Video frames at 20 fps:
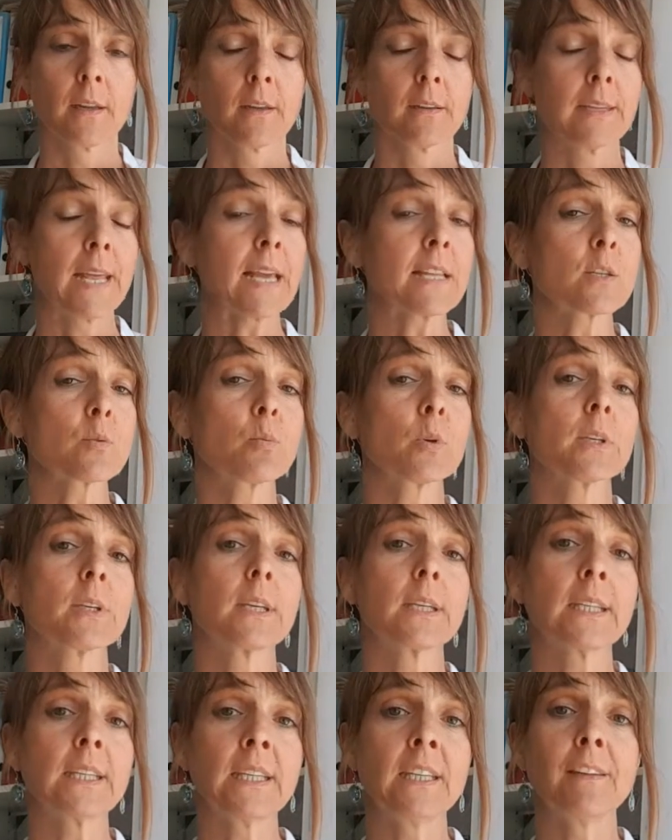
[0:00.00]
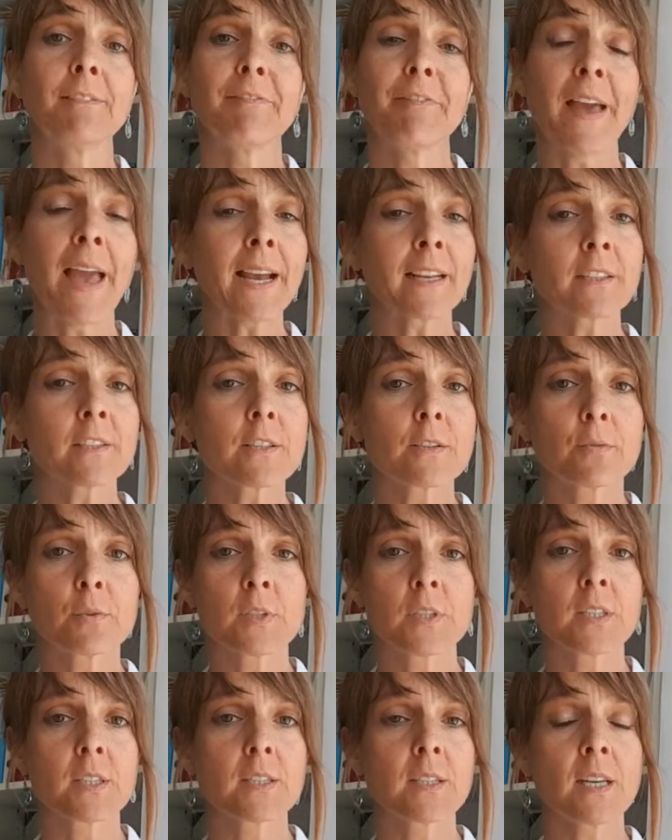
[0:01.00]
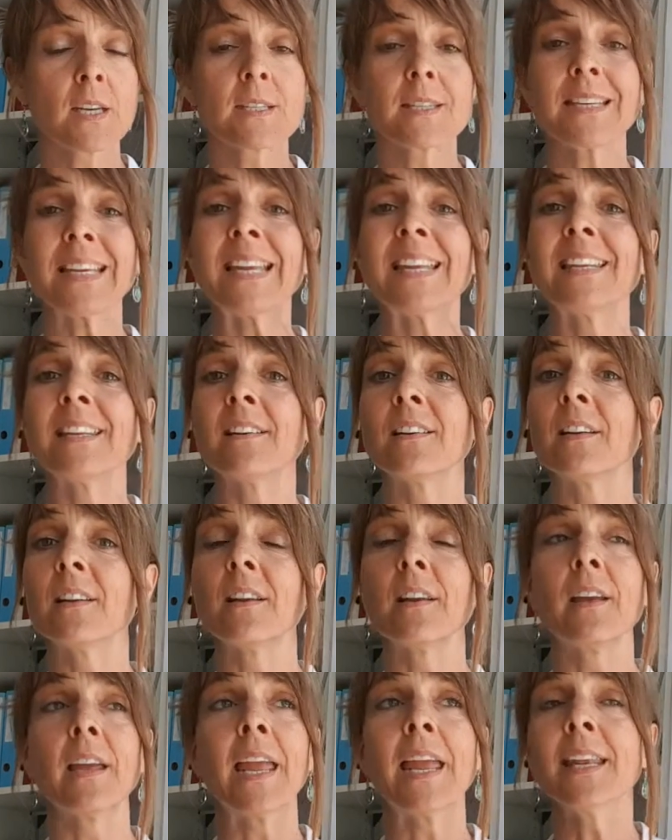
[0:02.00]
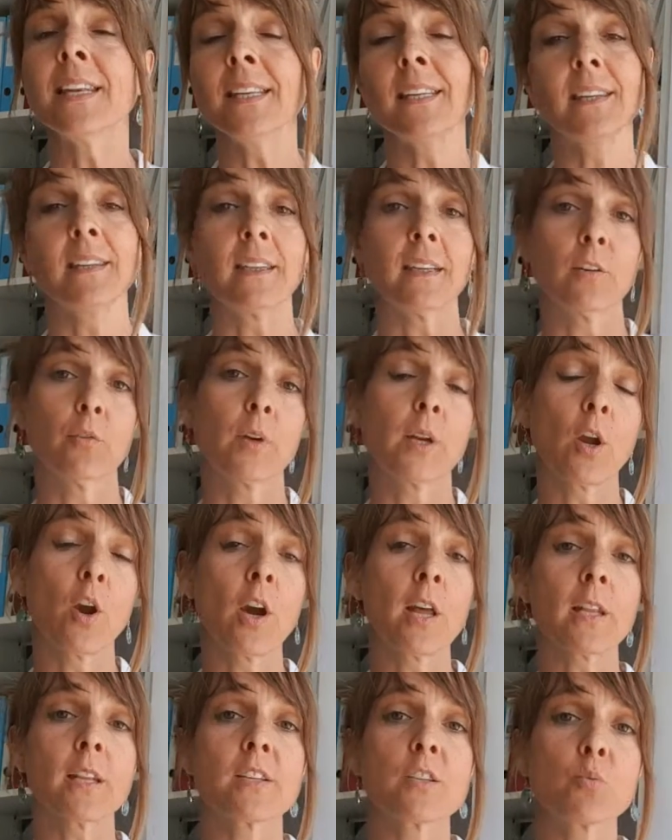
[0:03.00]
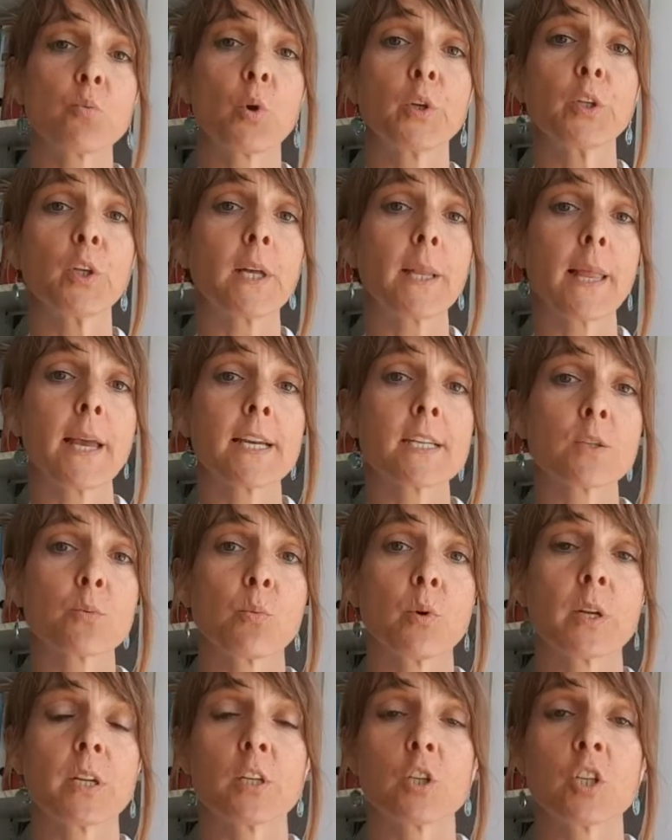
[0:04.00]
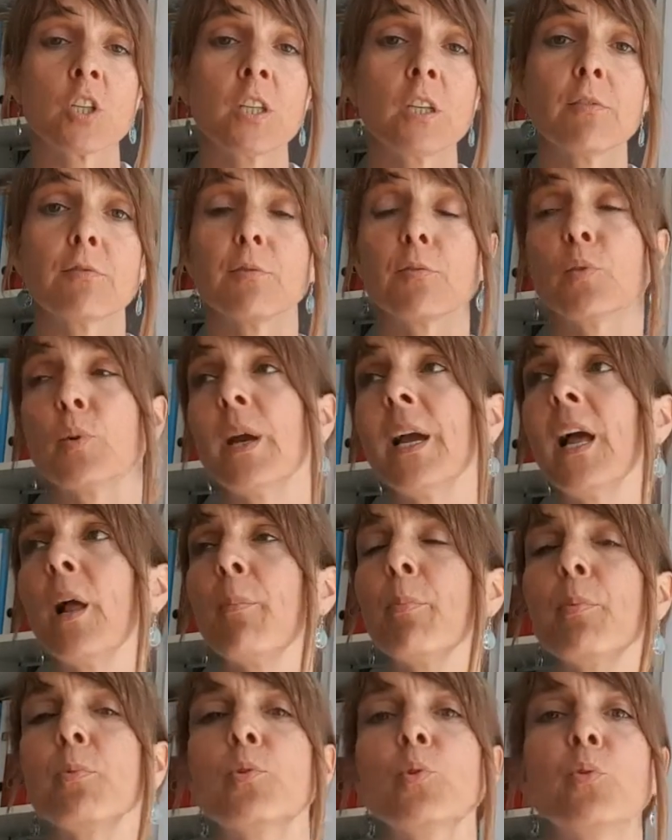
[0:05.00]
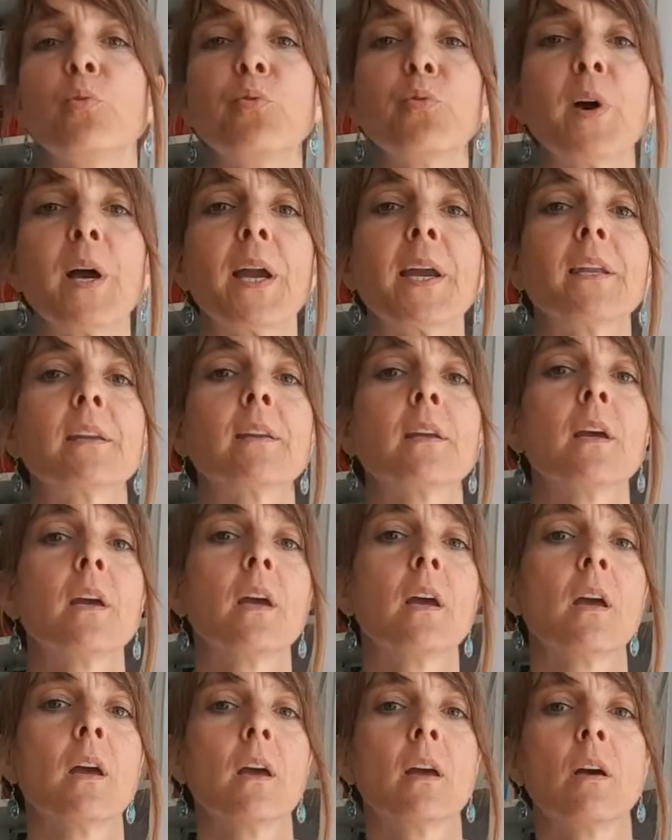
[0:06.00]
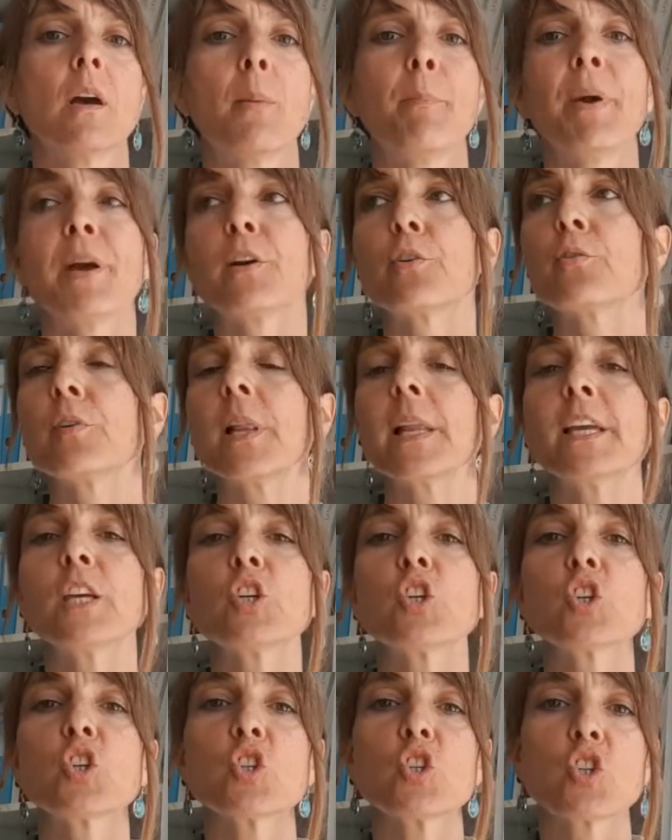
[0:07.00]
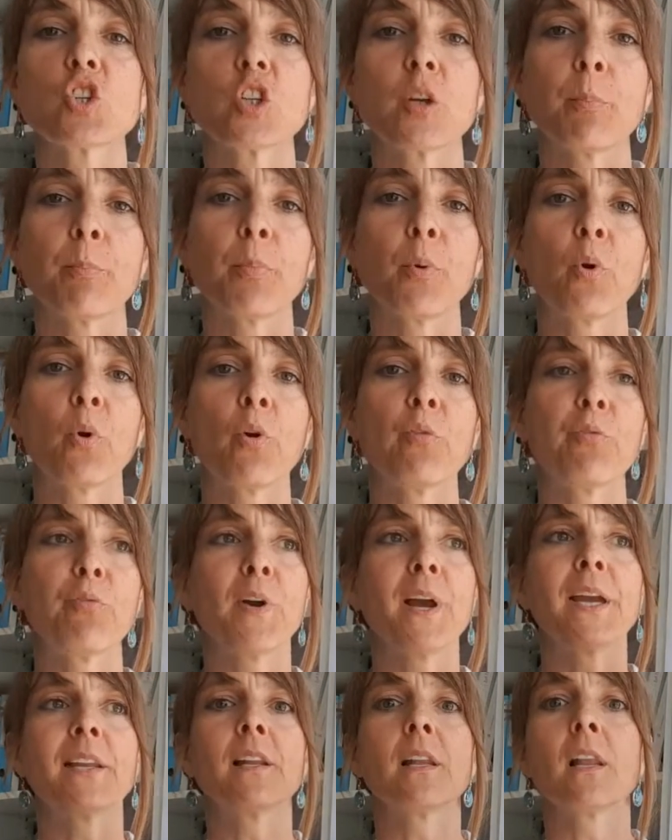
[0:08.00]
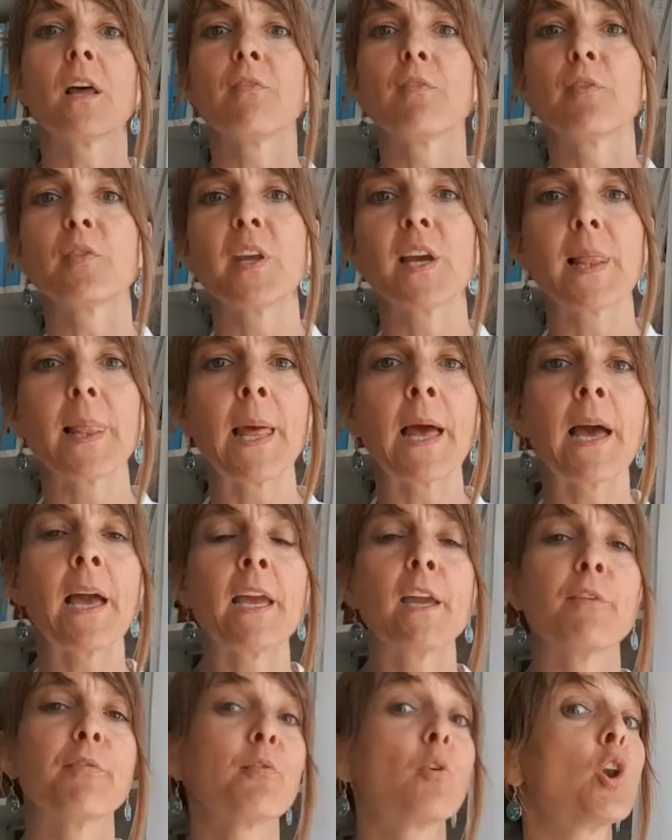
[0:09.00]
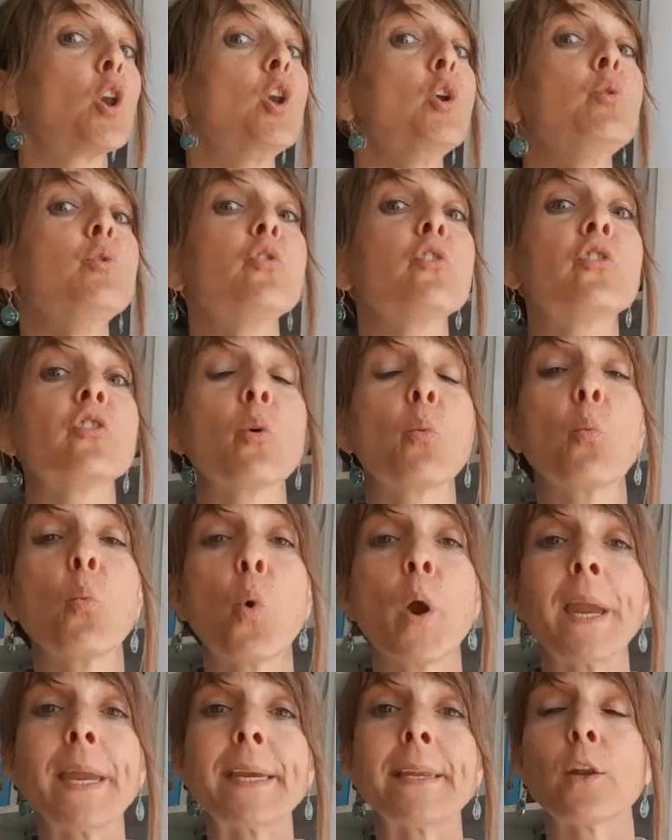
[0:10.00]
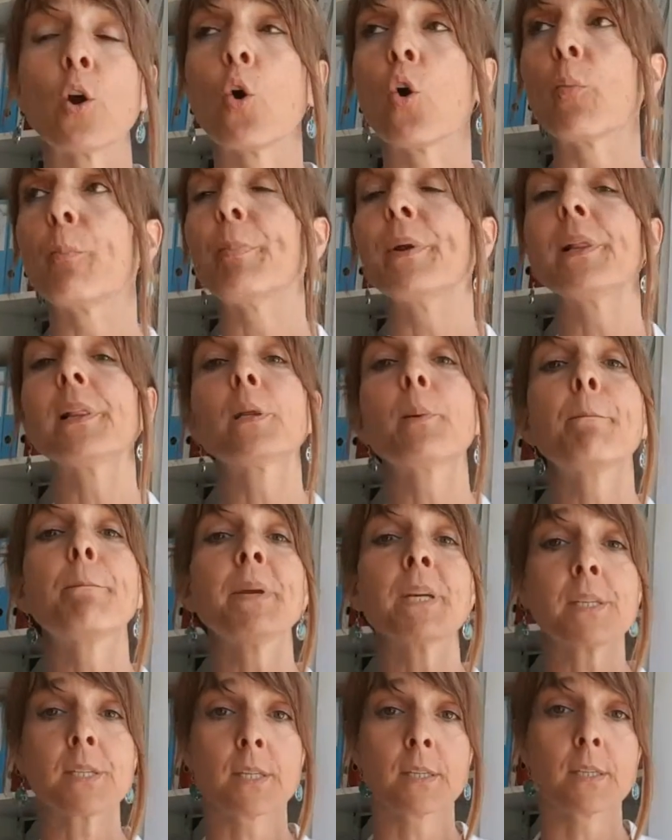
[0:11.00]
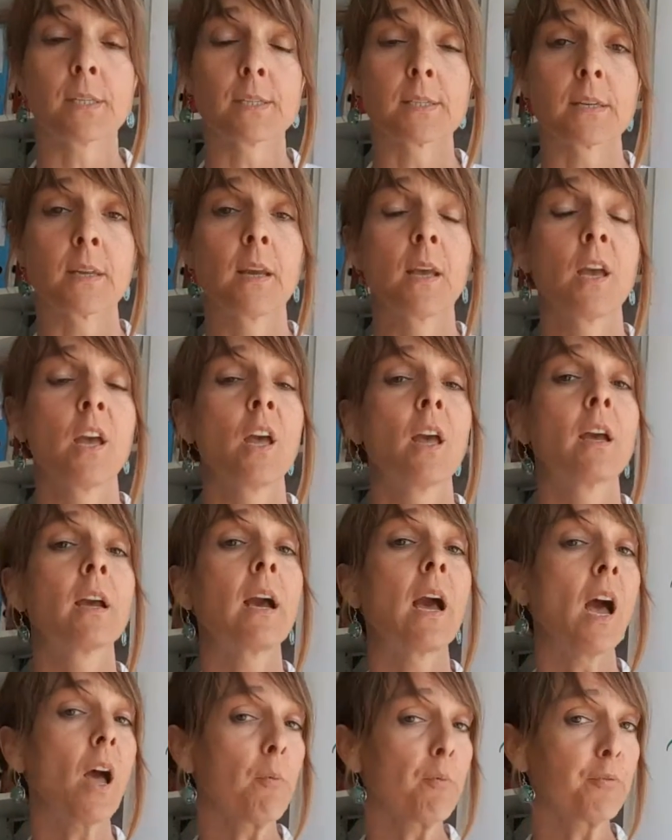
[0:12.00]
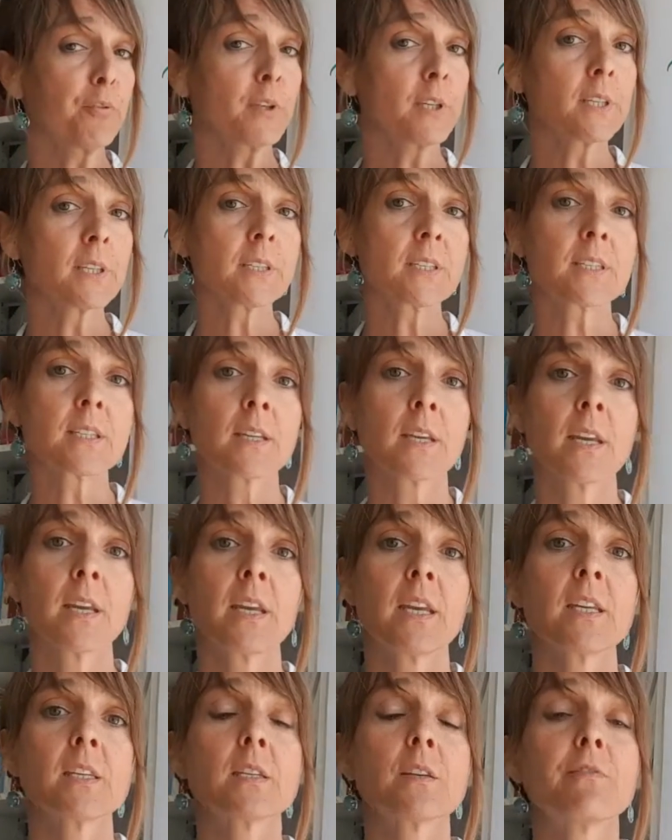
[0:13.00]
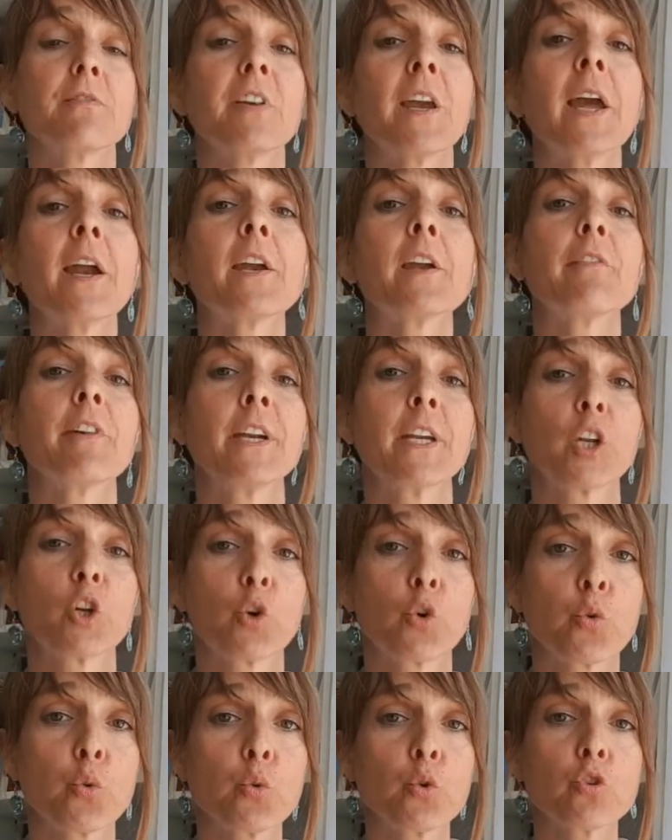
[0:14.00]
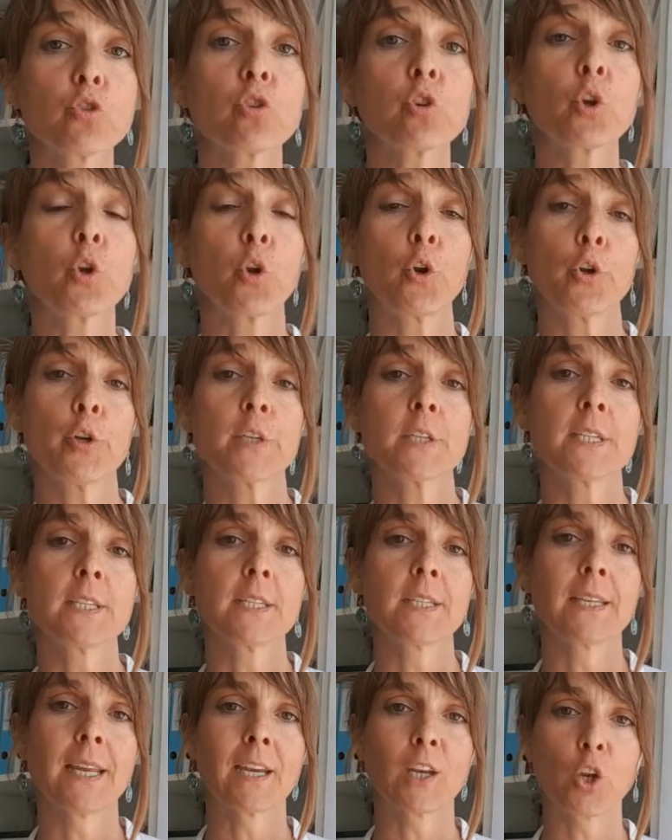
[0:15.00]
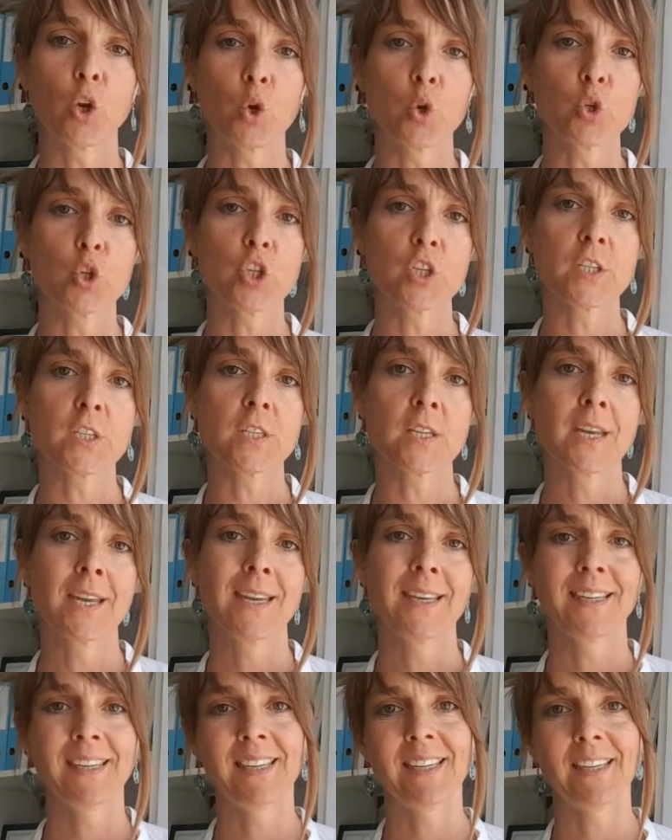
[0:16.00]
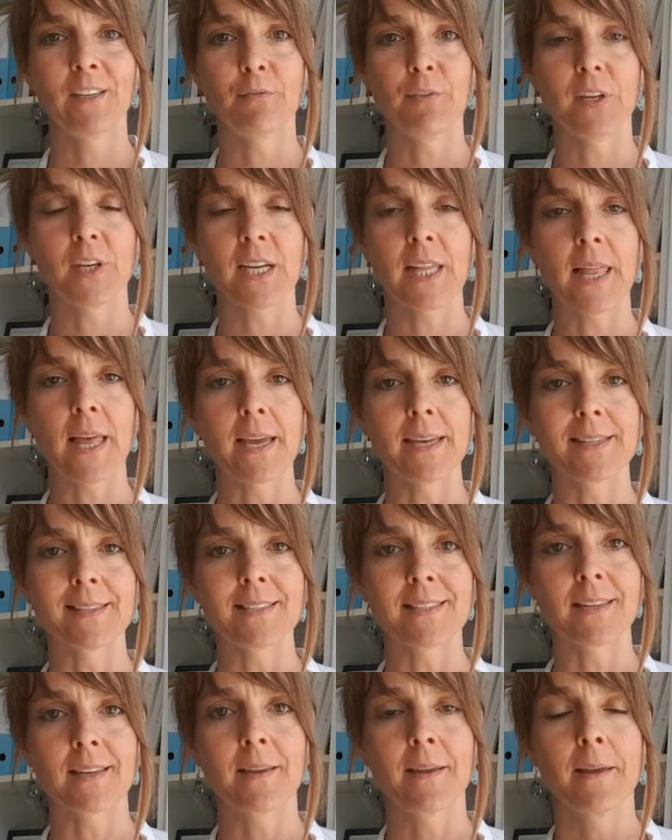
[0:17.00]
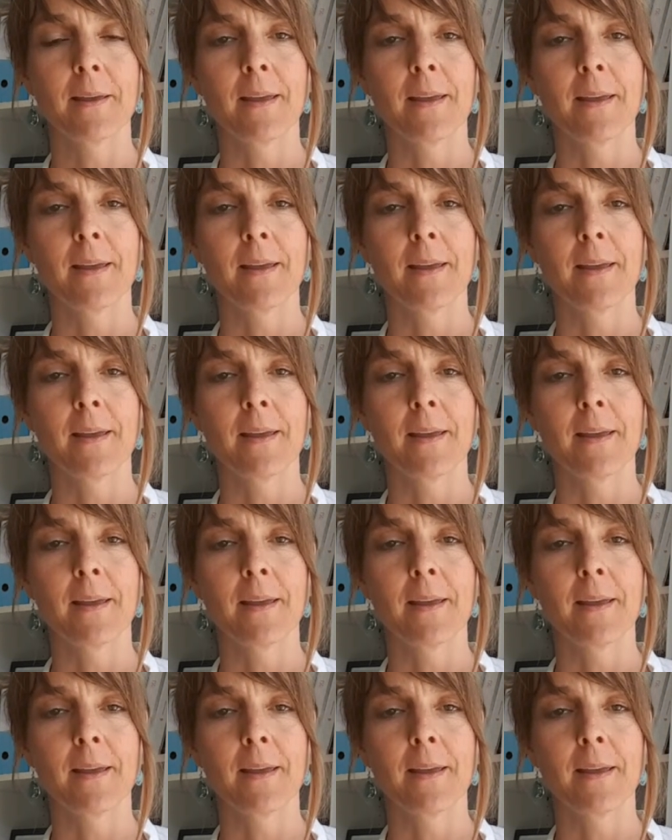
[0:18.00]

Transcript: That's one of the key factors for success in anything, regardless what your clients want to achieve. If you help them to find a better relationship or find the love of their life or lose some weight or build a business, confidence is a very, very crucial currency that coaches can give their clients.